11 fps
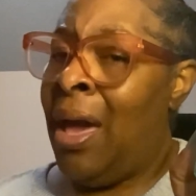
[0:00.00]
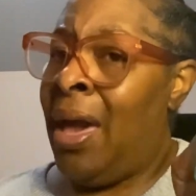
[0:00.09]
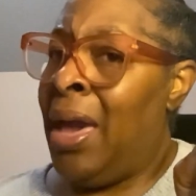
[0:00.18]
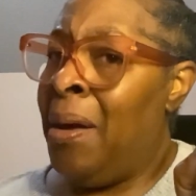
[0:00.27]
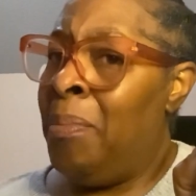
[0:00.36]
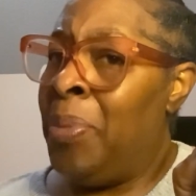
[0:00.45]

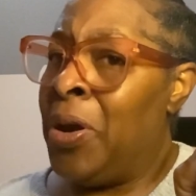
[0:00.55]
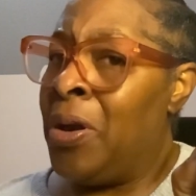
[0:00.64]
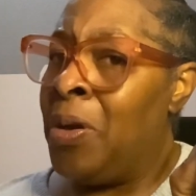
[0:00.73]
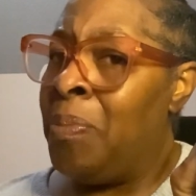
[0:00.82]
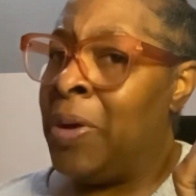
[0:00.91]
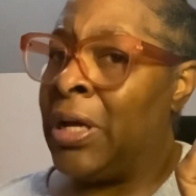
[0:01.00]

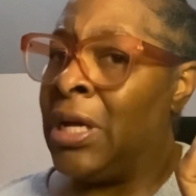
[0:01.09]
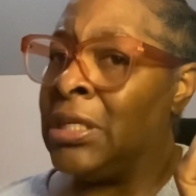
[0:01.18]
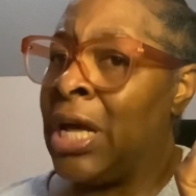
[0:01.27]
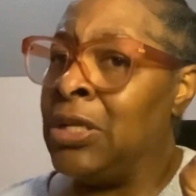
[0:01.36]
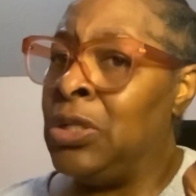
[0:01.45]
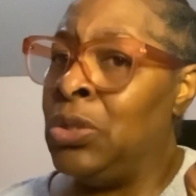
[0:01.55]
amber, because
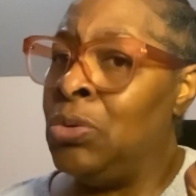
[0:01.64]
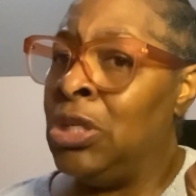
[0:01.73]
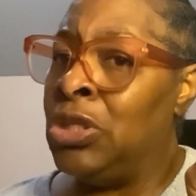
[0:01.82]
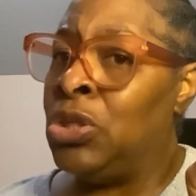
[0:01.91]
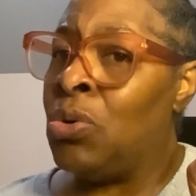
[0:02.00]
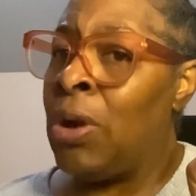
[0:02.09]
I do
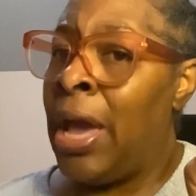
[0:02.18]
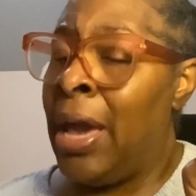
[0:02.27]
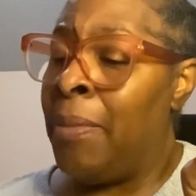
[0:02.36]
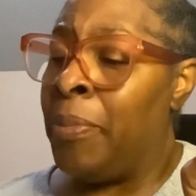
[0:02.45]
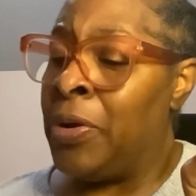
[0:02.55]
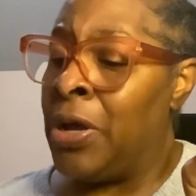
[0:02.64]
enjoy
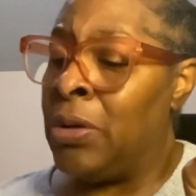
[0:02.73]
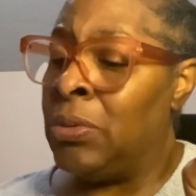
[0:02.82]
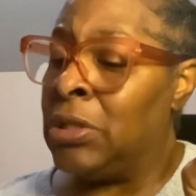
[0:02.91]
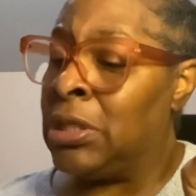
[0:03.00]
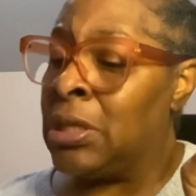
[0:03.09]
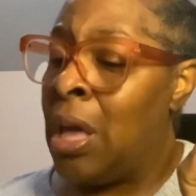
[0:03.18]
amber
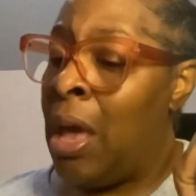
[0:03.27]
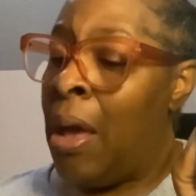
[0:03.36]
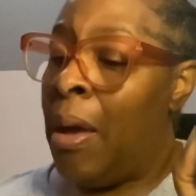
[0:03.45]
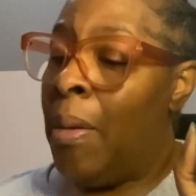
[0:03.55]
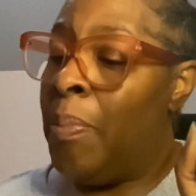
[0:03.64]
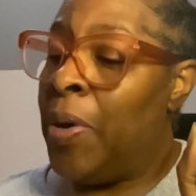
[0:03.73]
notes,
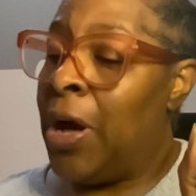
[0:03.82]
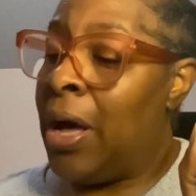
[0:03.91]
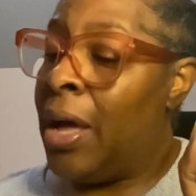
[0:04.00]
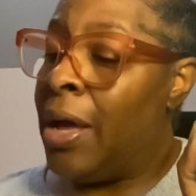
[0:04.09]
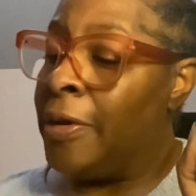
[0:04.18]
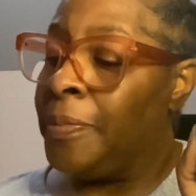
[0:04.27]

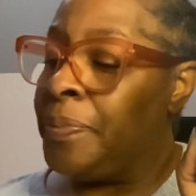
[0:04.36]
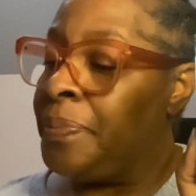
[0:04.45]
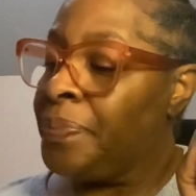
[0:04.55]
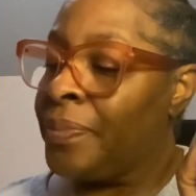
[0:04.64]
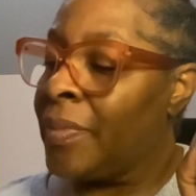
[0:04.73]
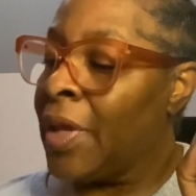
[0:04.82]
but
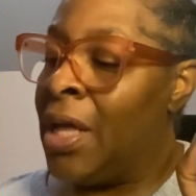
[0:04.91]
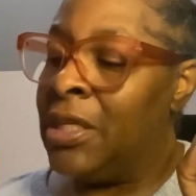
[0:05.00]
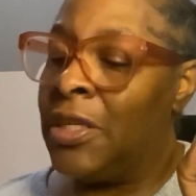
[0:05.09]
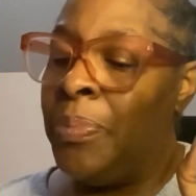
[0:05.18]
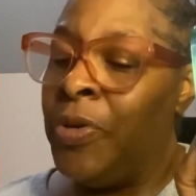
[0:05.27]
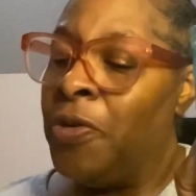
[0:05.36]

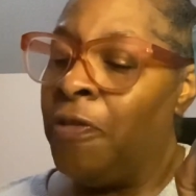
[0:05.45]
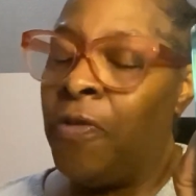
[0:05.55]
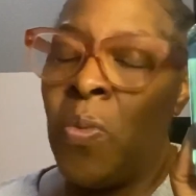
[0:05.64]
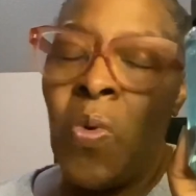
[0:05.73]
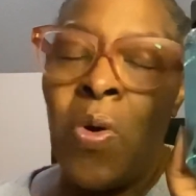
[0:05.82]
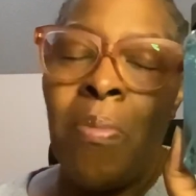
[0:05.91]
it's a
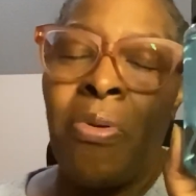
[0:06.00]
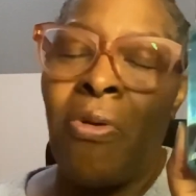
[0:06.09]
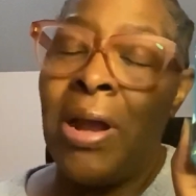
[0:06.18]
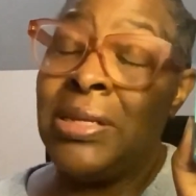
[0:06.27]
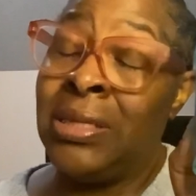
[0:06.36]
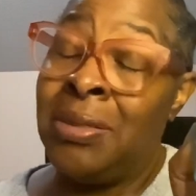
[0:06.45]
beautiful, warm,
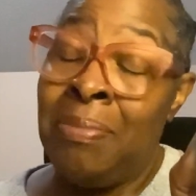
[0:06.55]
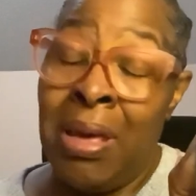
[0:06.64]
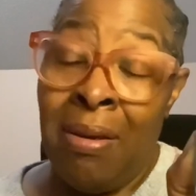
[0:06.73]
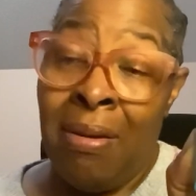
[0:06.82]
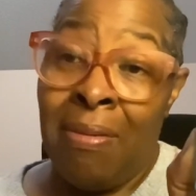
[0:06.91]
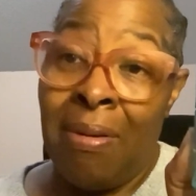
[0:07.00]
bright
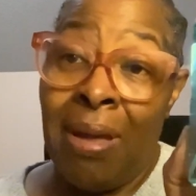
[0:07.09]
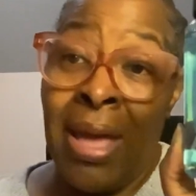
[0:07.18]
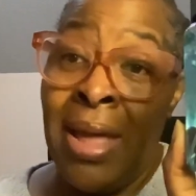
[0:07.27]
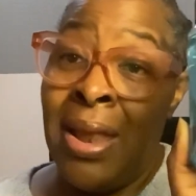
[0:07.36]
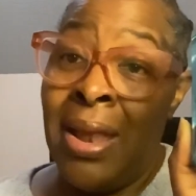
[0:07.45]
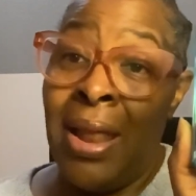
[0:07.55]
smell.
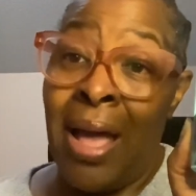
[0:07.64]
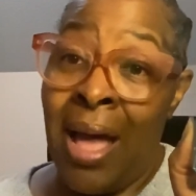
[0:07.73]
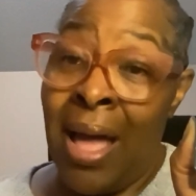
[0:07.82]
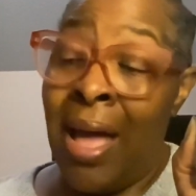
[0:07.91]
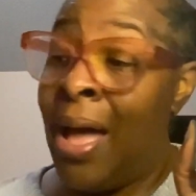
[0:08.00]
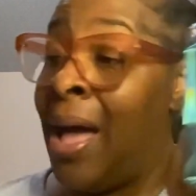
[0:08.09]
And
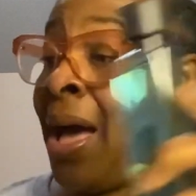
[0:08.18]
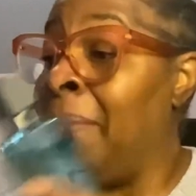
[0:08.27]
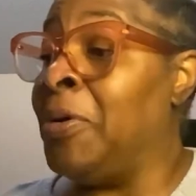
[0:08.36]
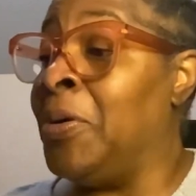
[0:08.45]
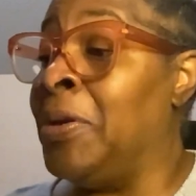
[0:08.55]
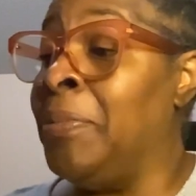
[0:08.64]

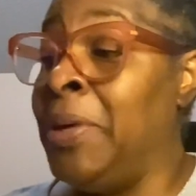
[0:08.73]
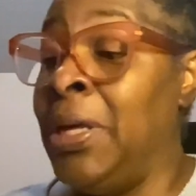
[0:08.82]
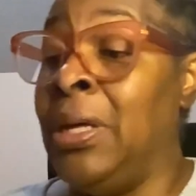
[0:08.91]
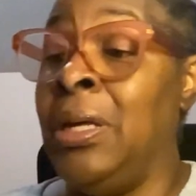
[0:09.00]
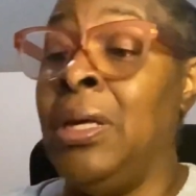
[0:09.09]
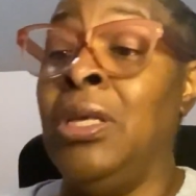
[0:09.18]
I'm going to
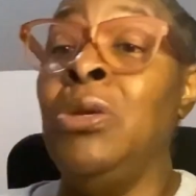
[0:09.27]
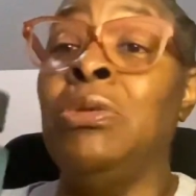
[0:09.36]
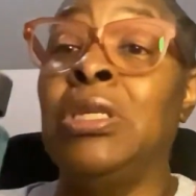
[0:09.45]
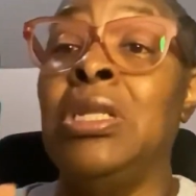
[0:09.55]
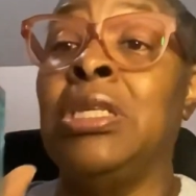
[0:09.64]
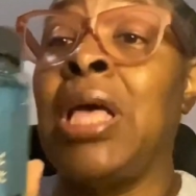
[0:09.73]
be
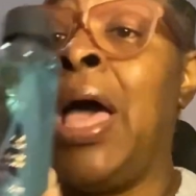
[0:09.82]
using this